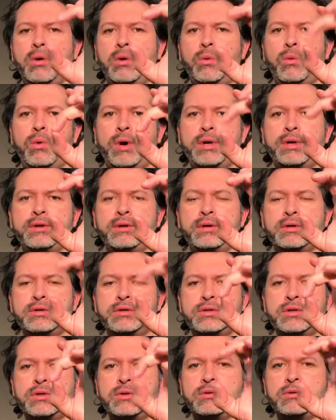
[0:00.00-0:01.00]
1,
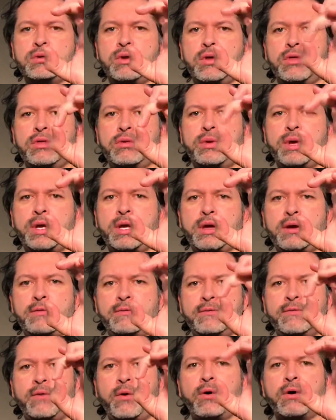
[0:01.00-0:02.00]
2, 3,
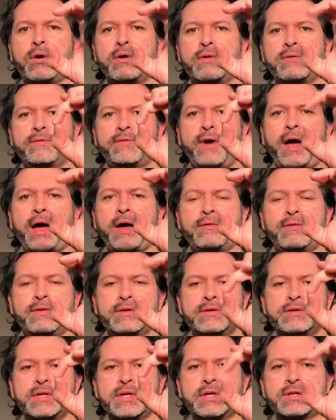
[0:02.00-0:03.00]
4, 5,
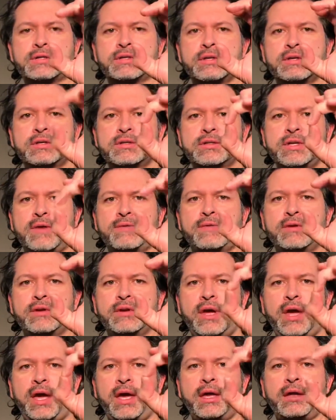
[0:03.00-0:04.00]
6, 7,
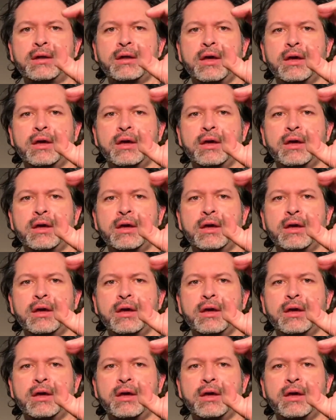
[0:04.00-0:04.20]
8,